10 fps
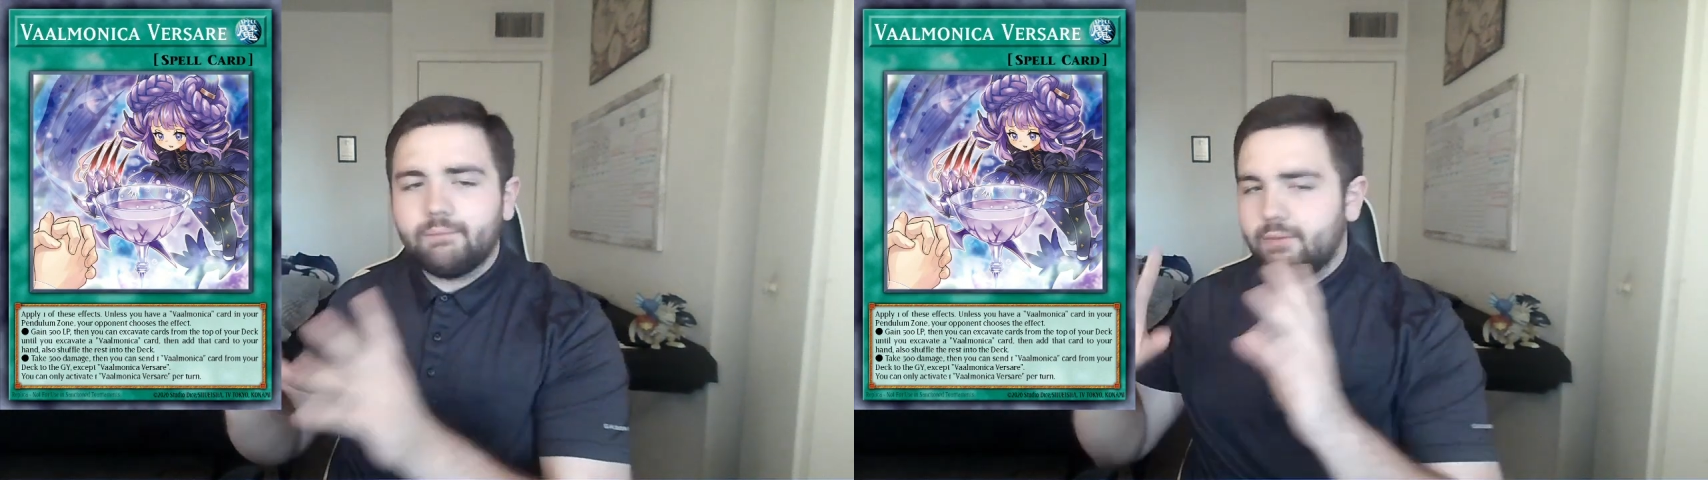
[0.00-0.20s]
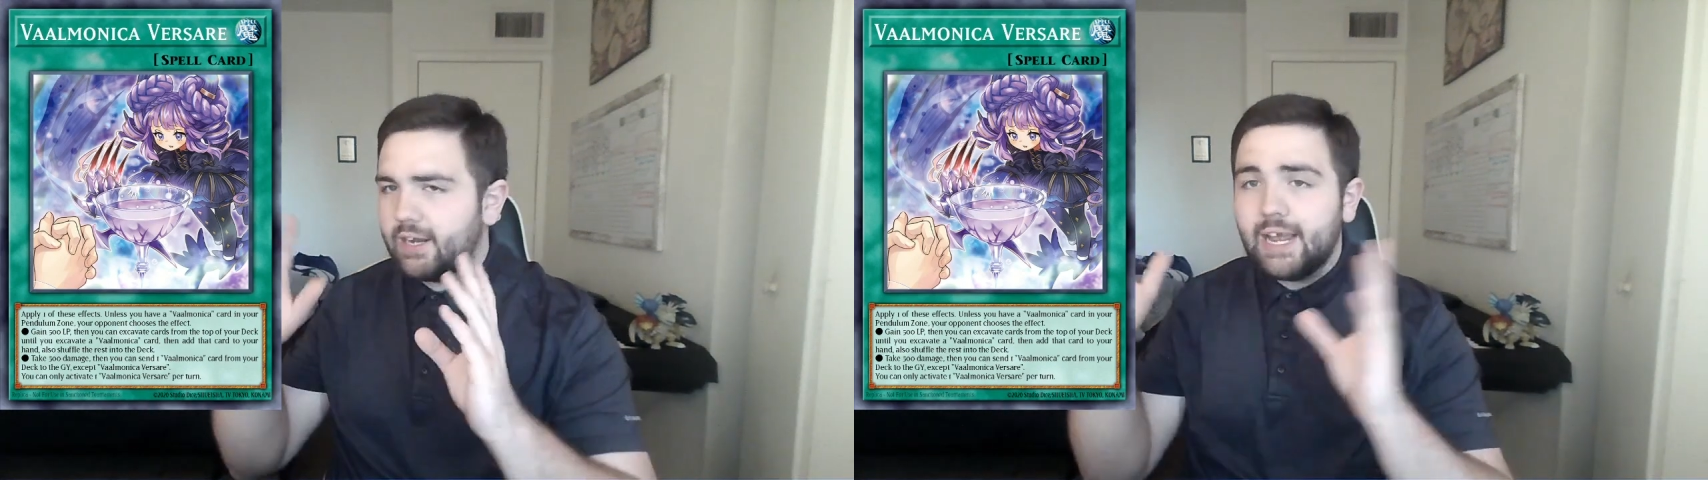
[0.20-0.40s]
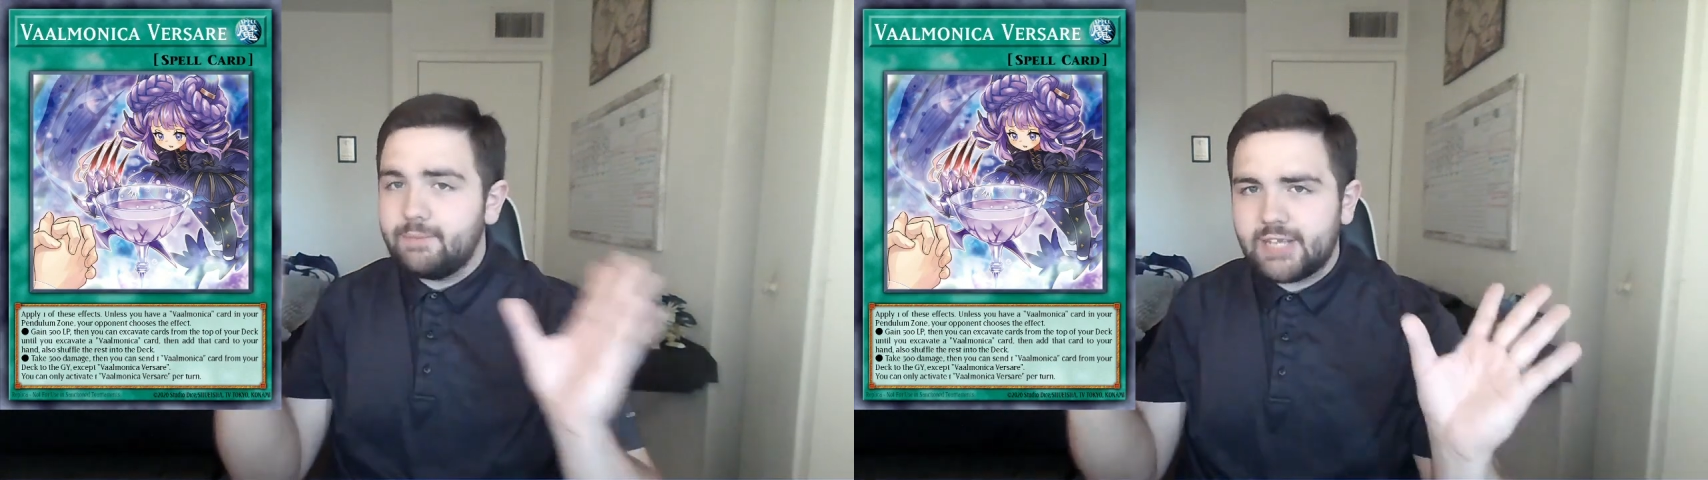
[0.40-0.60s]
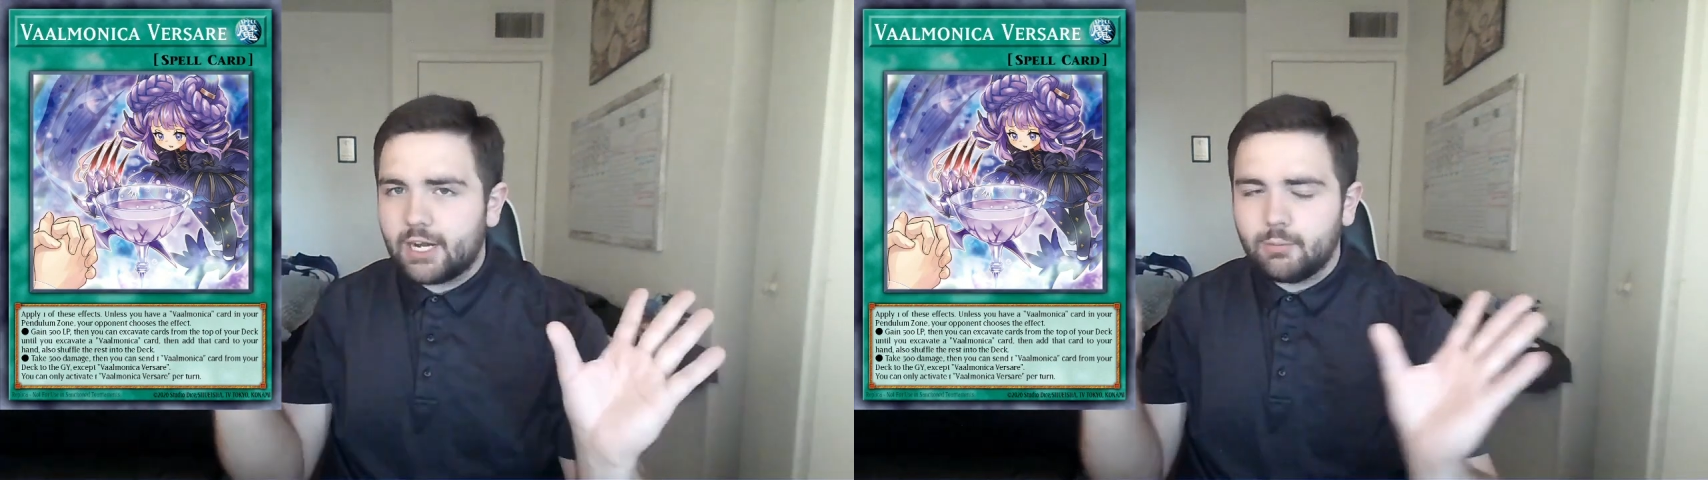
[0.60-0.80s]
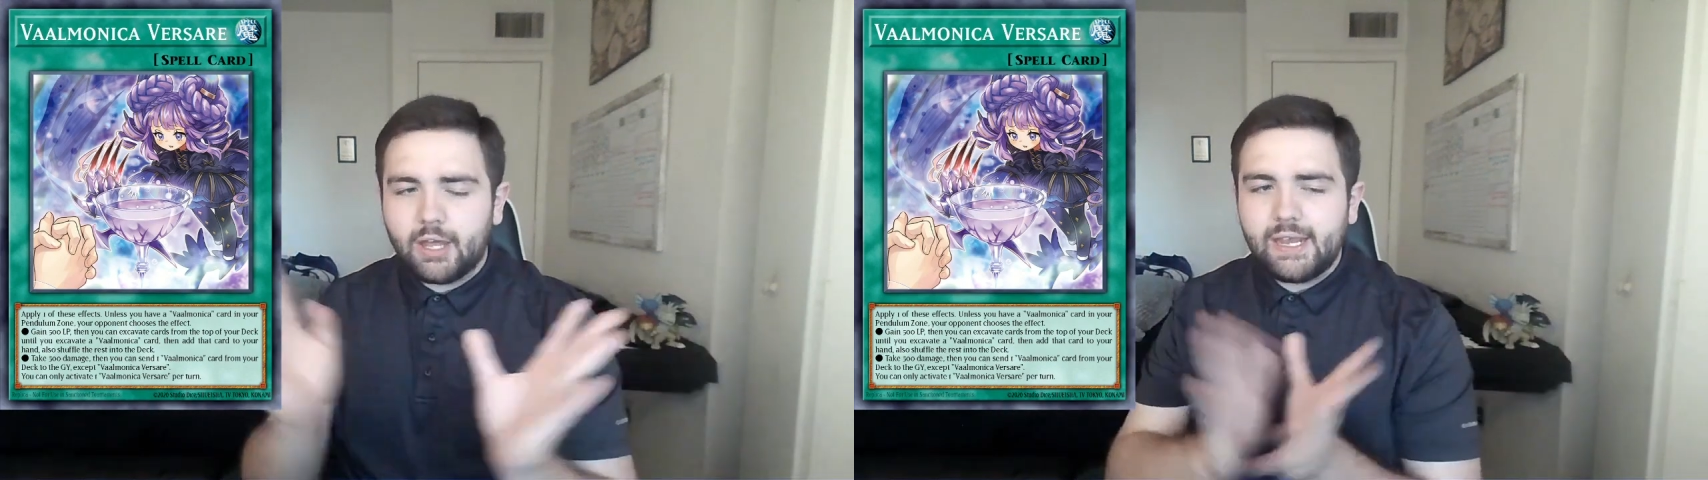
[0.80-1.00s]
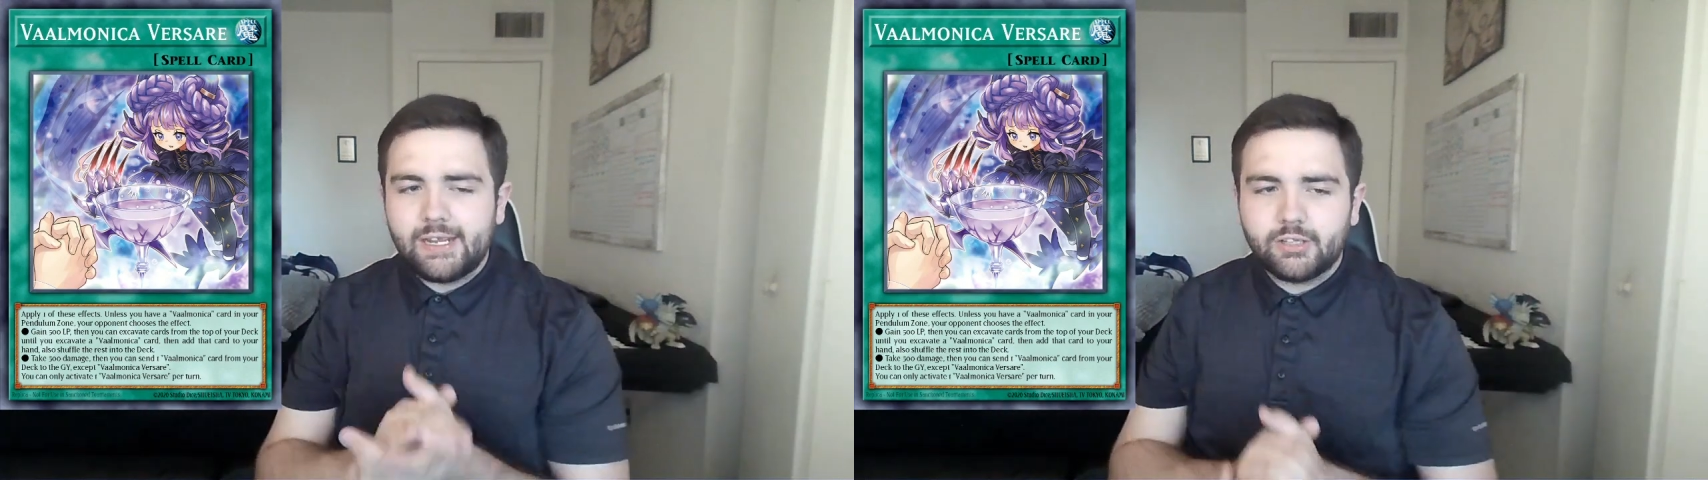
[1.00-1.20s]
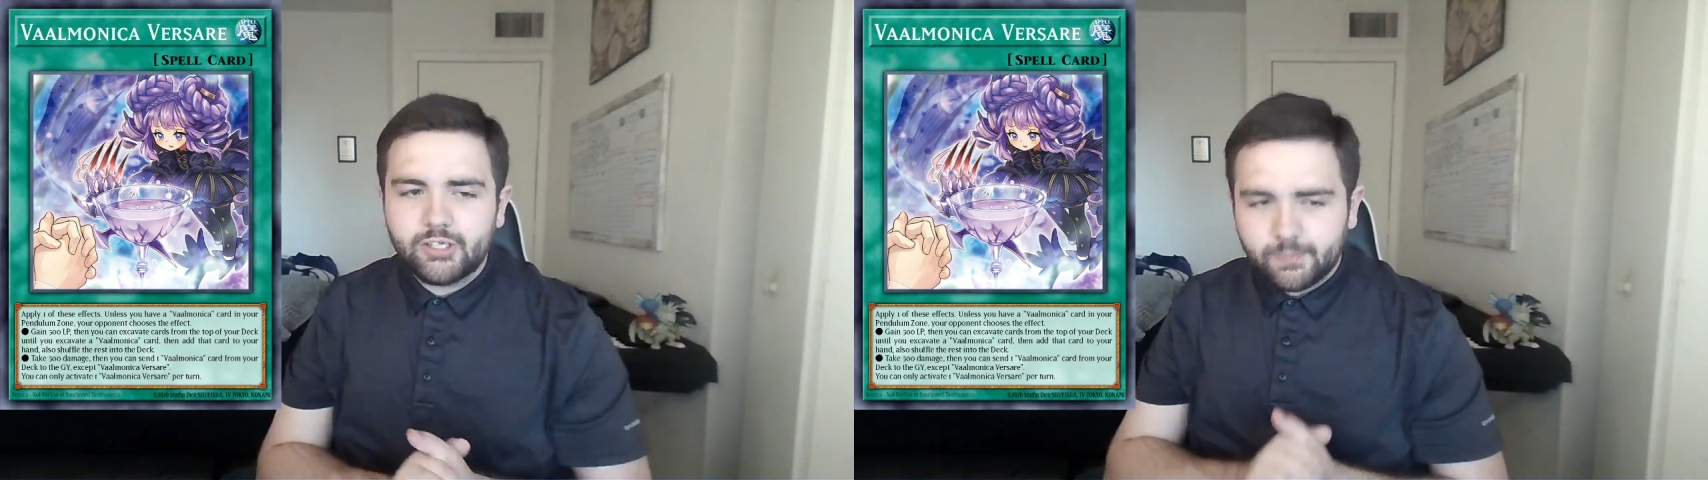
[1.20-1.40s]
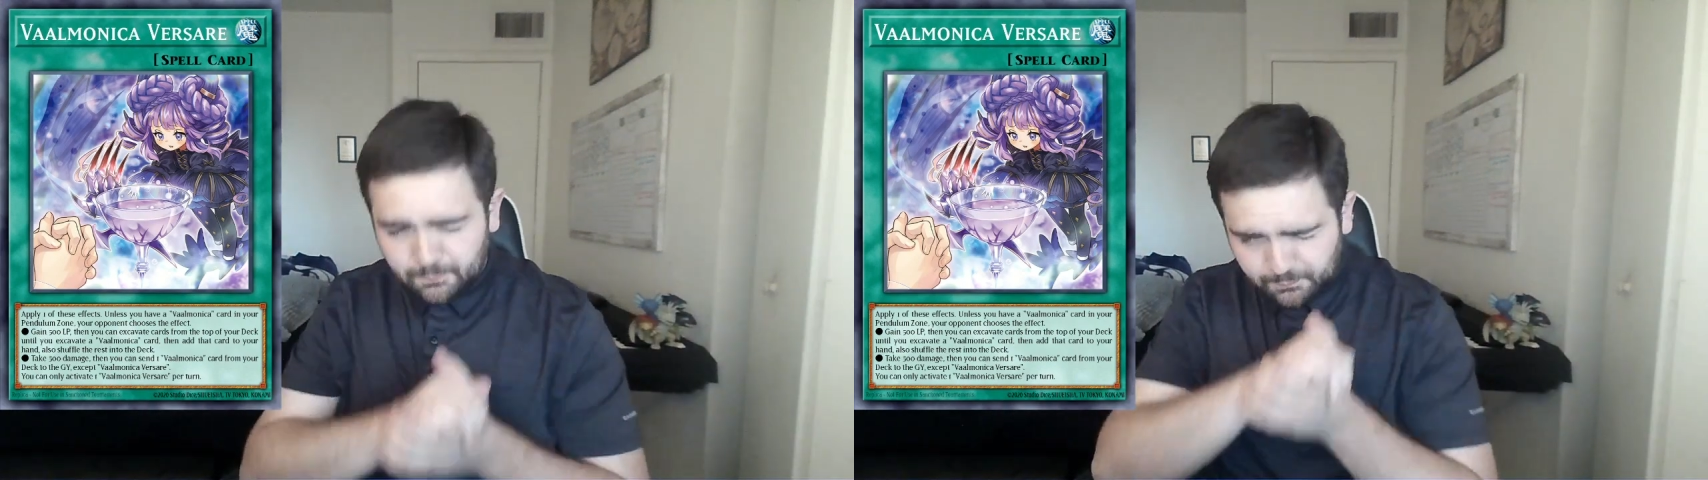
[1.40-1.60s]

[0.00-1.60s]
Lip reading: Again, terrible at English.